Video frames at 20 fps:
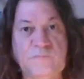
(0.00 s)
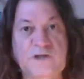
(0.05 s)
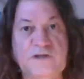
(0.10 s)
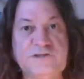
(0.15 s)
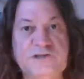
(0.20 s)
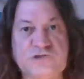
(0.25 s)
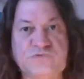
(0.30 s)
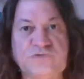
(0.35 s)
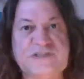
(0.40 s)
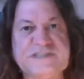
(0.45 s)

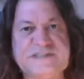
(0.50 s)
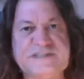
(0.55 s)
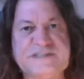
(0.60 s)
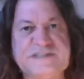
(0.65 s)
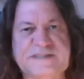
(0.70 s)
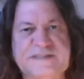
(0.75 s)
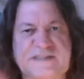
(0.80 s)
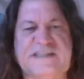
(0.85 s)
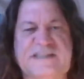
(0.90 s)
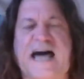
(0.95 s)
This was
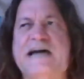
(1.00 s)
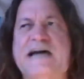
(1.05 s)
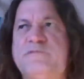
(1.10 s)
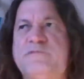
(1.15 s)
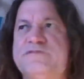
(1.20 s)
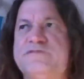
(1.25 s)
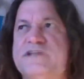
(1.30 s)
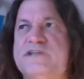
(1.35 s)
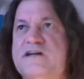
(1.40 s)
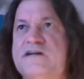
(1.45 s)
the time
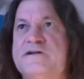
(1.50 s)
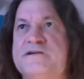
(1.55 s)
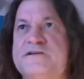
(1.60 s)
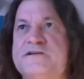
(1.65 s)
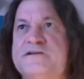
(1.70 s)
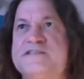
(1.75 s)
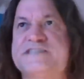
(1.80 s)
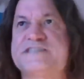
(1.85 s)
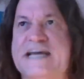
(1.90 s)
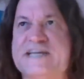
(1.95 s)
of the
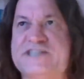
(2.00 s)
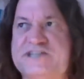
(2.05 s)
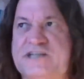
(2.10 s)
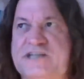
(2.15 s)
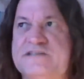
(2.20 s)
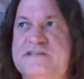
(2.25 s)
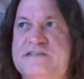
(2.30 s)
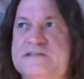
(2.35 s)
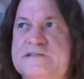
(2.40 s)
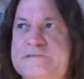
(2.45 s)

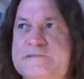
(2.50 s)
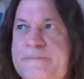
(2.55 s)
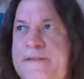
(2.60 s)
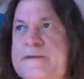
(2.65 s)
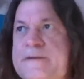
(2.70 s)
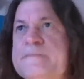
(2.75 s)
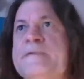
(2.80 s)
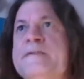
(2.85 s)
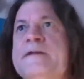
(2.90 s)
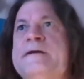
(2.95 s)
recession in
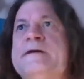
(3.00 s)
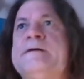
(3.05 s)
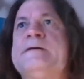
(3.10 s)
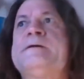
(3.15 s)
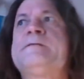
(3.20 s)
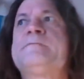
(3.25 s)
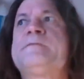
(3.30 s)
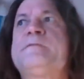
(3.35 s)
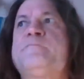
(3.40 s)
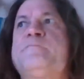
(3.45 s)

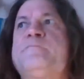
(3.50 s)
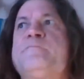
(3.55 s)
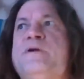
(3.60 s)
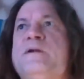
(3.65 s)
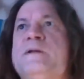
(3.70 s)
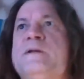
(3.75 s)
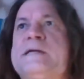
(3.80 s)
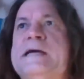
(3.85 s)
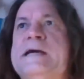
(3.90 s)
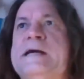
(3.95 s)

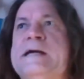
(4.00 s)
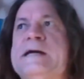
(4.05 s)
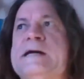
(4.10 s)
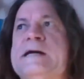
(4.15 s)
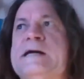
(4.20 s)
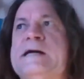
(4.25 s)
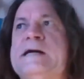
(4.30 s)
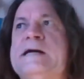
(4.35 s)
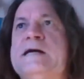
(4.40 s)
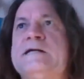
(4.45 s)

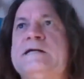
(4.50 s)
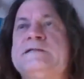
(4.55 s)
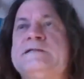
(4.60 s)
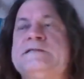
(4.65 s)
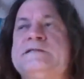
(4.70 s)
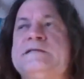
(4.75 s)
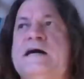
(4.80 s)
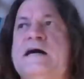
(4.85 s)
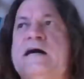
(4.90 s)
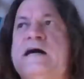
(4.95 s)
Bulgaria.
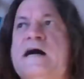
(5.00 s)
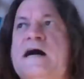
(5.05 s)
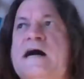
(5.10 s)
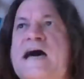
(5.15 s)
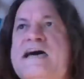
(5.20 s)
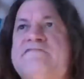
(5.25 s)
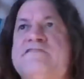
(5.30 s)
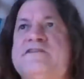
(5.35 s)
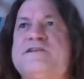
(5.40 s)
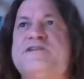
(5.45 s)
The
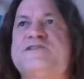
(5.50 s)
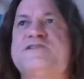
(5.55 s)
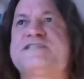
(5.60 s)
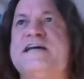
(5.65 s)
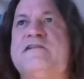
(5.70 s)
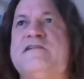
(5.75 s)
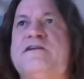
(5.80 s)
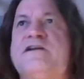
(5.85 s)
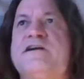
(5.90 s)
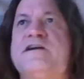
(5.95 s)
average
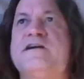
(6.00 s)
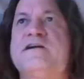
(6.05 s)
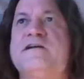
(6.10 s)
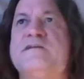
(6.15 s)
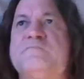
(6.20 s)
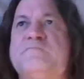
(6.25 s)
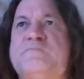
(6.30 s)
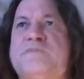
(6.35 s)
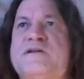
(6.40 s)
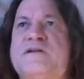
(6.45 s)
salary
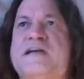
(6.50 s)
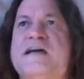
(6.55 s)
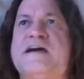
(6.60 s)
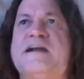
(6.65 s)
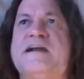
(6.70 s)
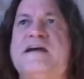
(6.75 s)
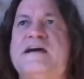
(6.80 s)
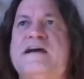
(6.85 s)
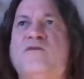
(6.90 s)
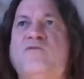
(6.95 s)
in
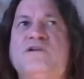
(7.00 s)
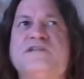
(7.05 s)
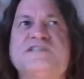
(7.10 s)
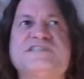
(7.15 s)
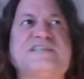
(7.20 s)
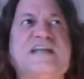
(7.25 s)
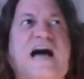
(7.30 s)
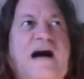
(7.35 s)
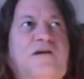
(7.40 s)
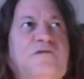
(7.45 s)
Bulgaria was
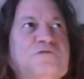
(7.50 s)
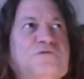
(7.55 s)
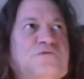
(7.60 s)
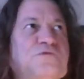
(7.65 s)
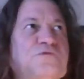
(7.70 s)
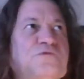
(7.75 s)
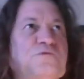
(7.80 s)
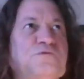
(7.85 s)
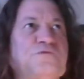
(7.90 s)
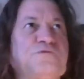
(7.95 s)
down
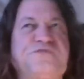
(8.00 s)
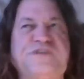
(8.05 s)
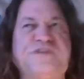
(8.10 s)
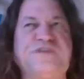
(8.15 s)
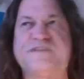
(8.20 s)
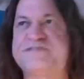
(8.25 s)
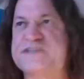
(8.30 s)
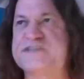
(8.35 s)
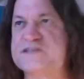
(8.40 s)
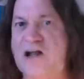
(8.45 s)
to
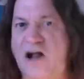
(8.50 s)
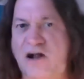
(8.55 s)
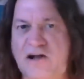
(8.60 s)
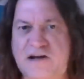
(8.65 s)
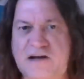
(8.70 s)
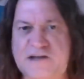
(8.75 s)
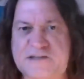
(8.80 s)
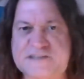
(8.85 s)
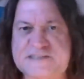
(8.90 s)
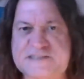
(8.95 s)

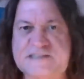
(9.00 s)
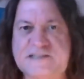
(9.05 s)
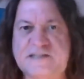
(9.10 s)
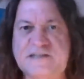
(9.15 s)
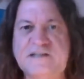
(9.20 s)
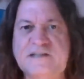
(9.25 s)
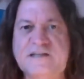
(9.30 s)
$50.